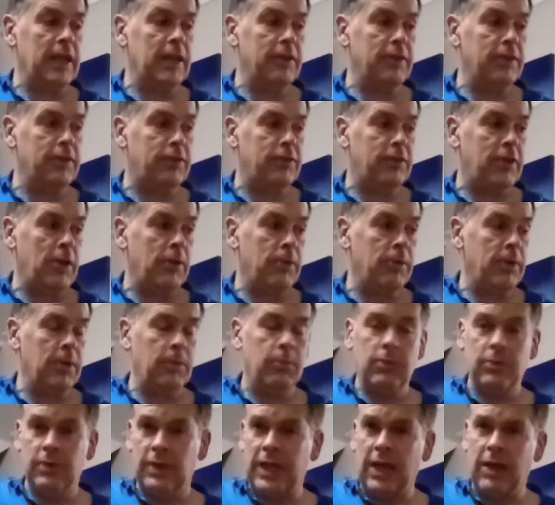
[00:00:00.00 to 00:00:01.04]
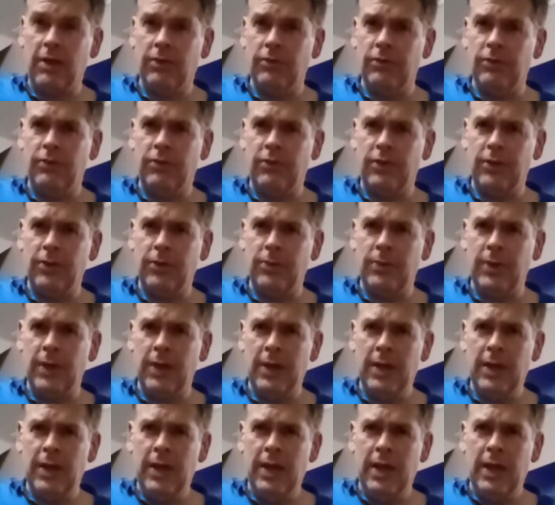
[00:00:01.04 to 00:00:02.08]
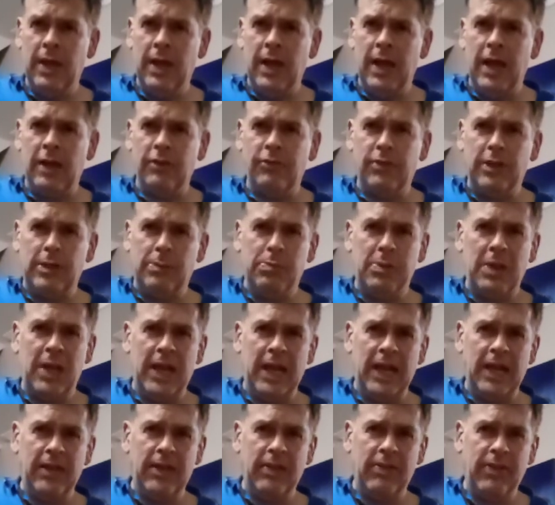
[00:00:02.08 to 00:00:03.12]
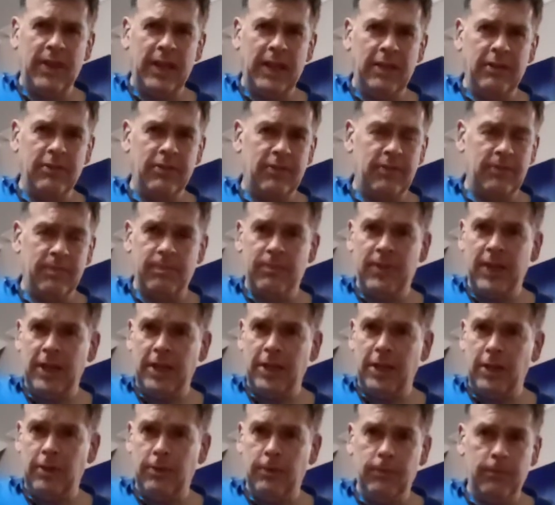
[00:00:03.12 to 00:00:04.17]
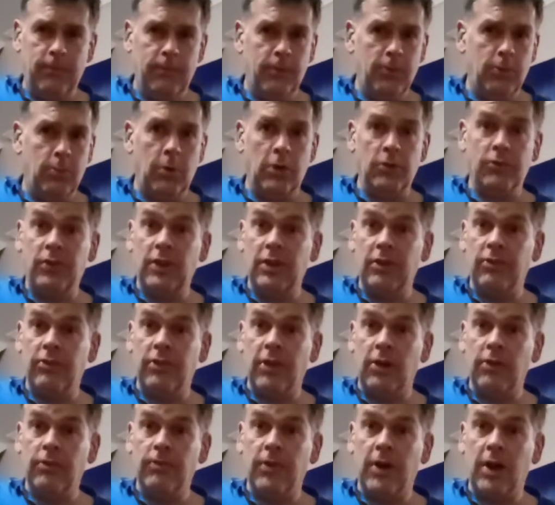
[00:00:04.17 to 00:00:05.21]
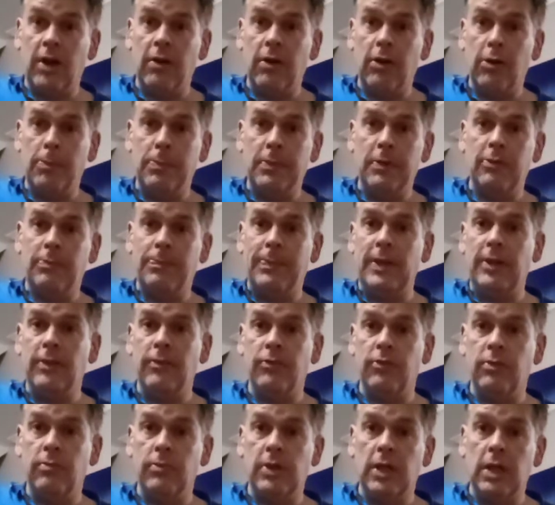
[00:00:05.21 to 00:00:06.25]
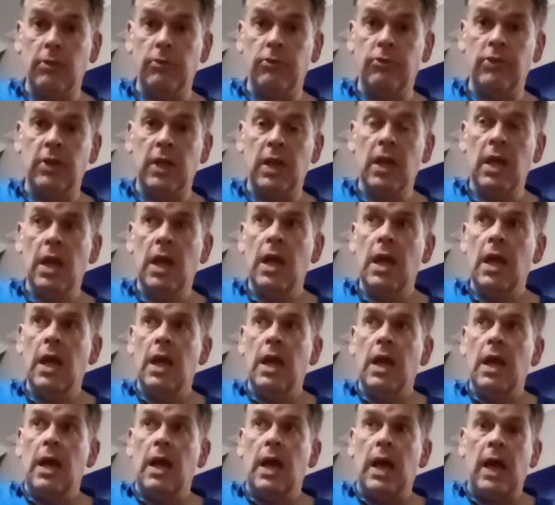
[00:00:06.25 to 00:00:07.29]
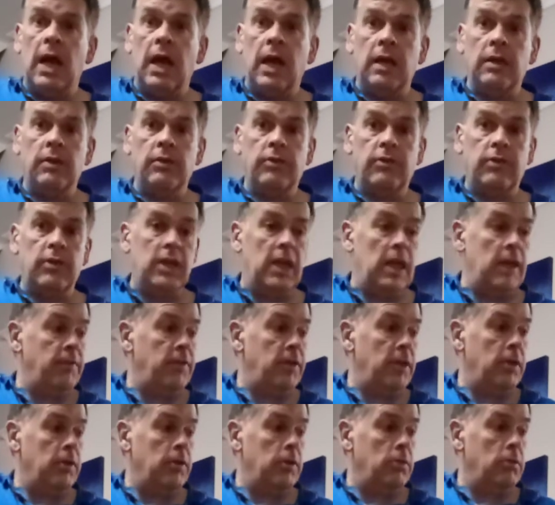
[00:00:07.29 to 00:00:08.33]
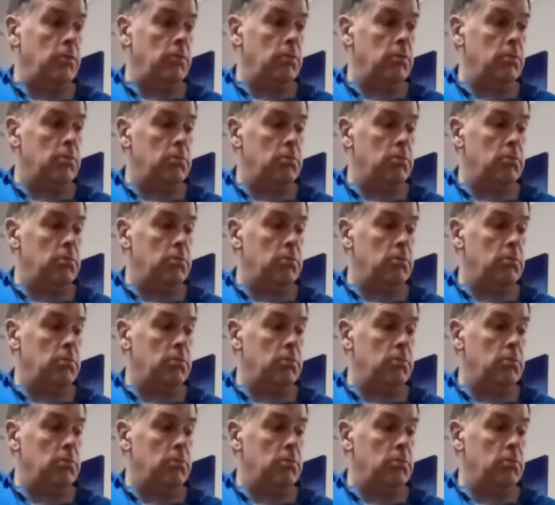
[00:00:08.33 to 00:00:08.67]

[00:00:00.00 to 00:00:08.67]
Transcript: so I'll get on to actually playing the things. Thank you for watching so far, I hope it's been of some use. And if you